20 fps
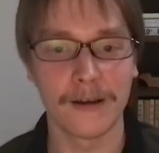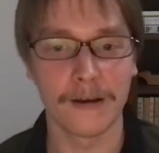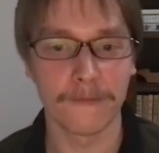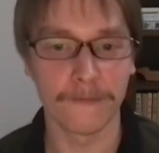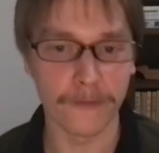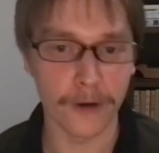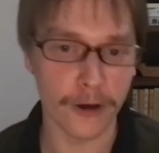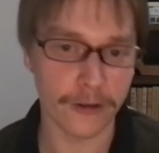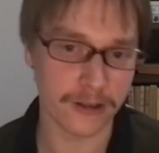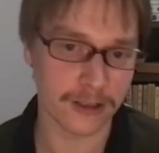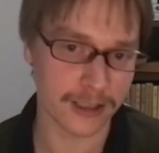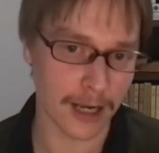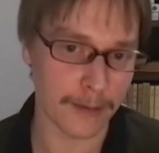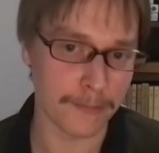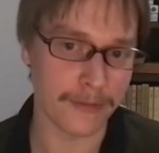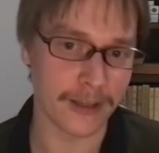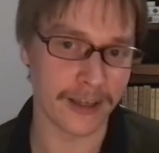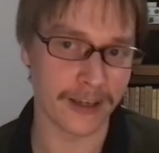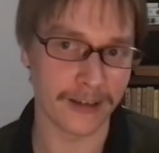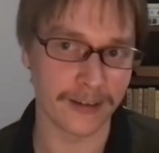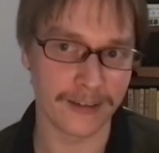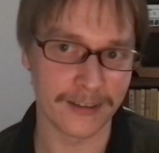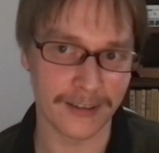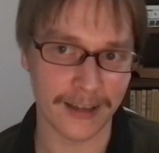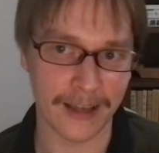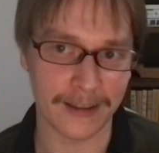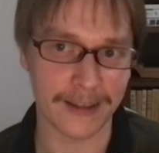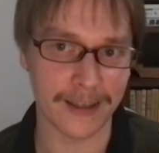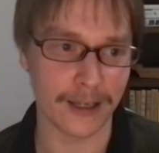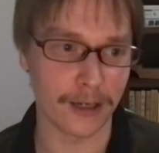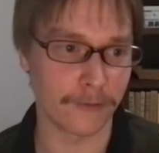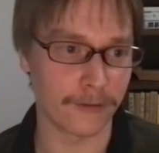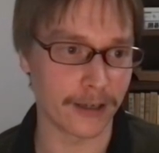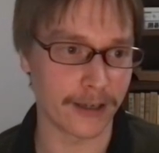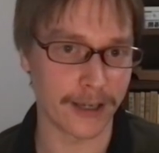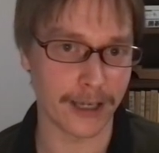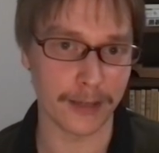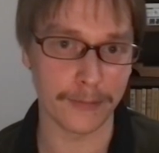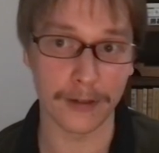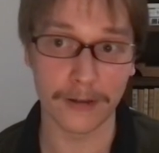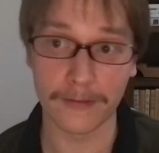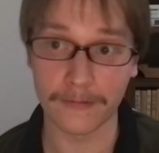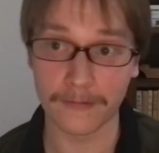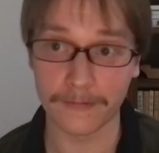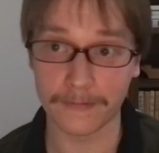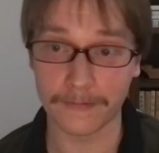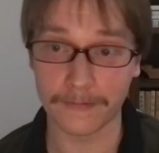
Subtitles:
worth something at the end of the game.